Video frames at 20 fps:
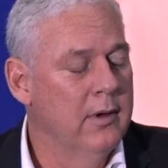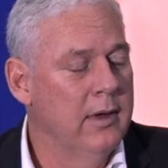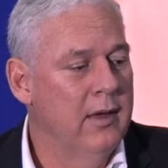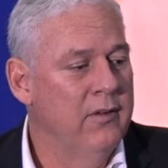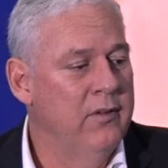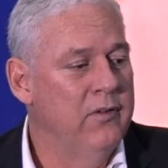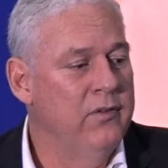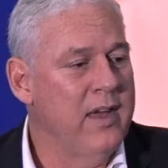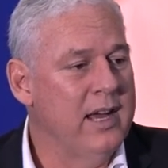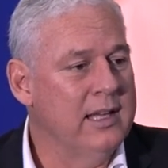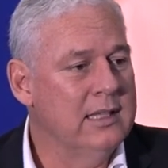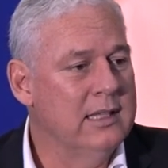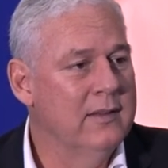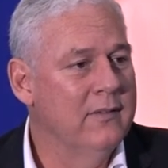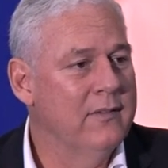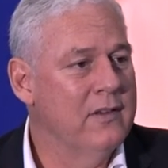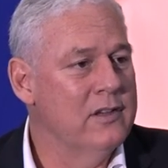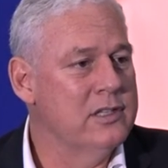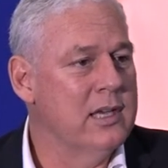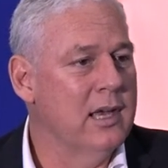
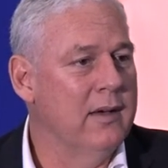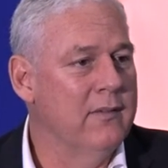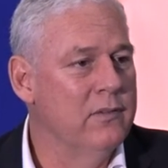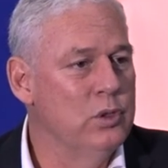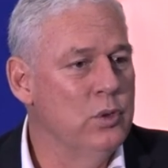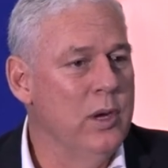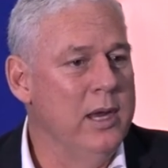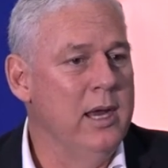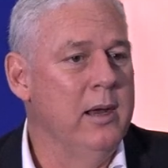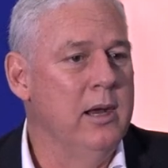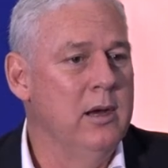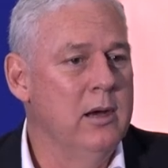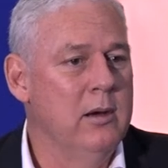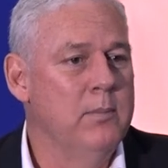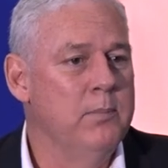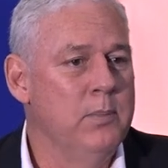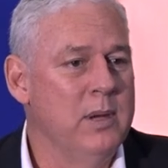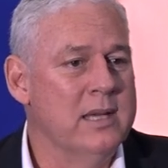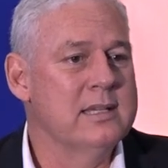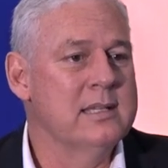effectiveness of doing
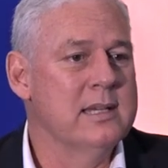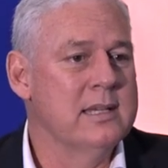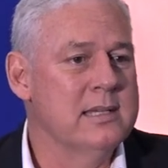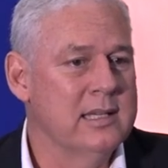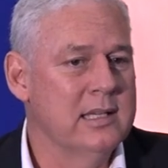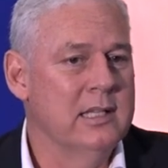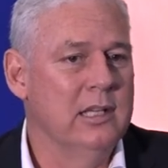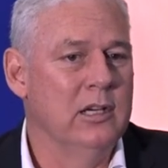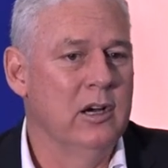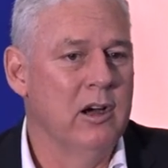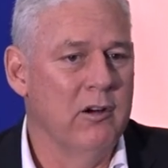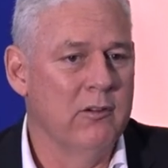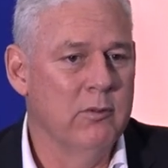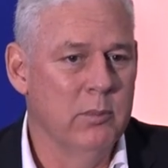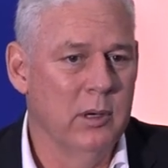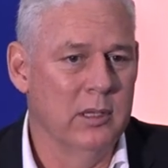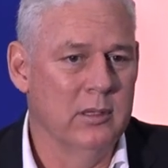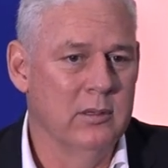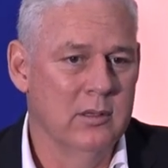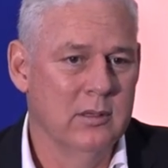business in
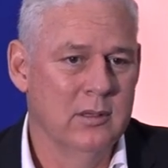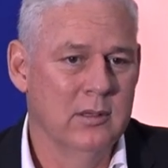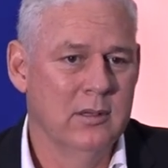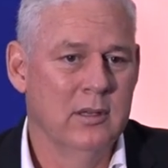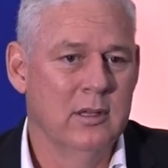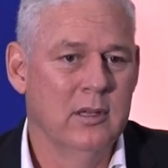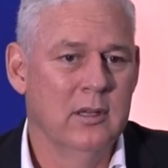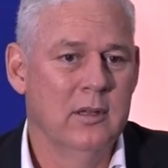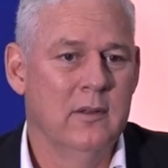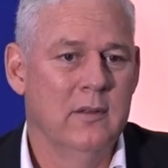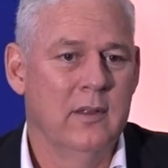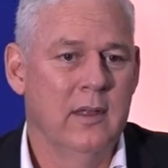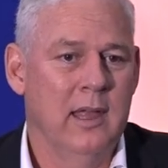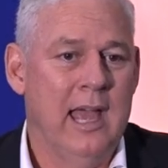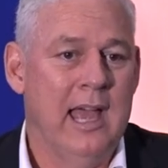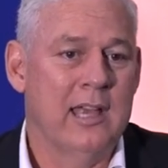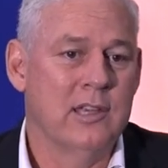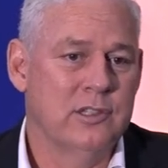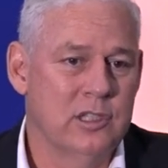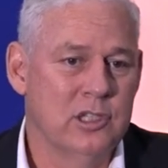government
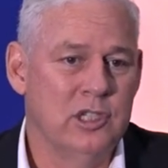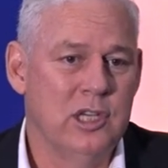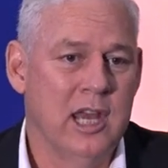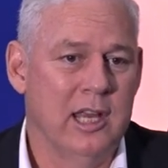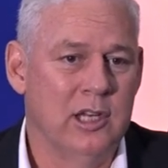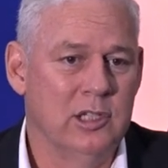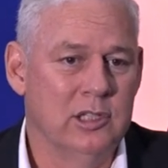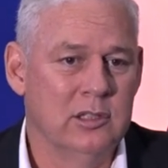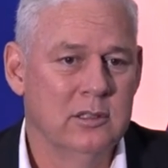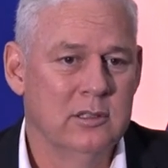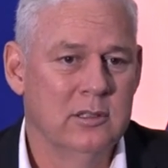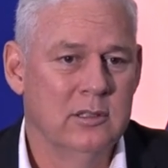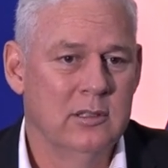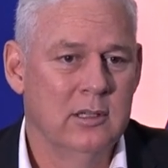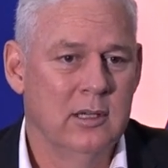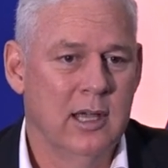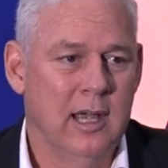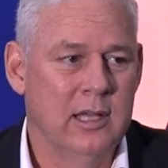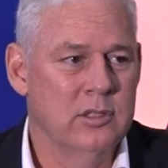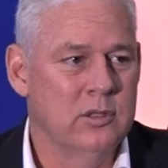has to change.
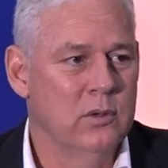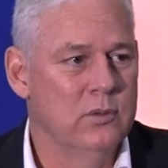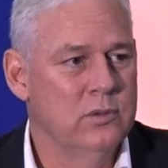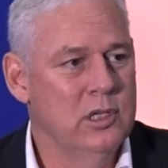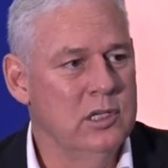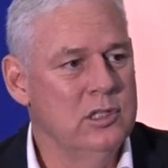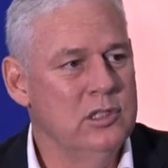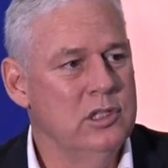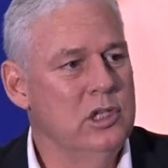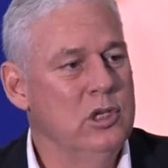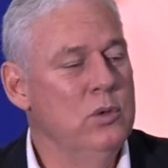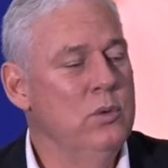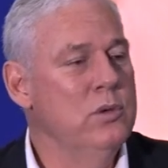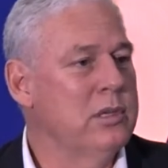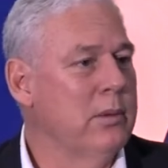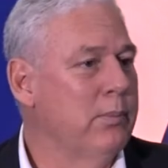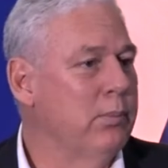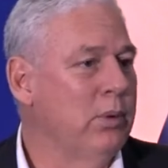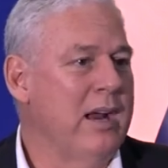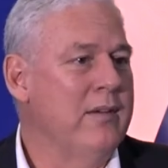And so just you
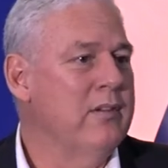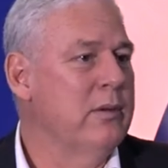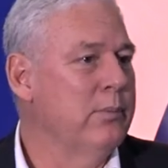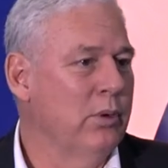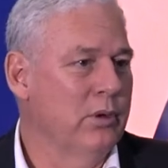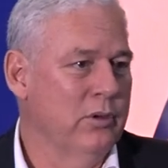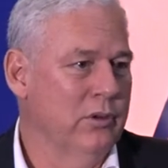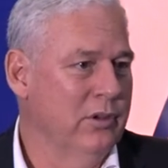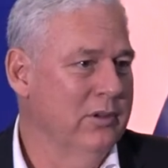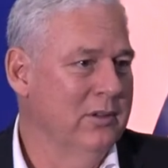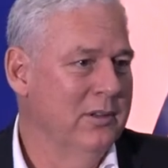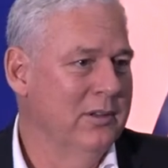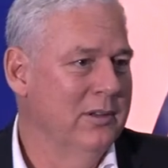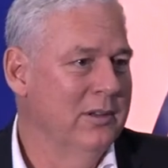as a private person,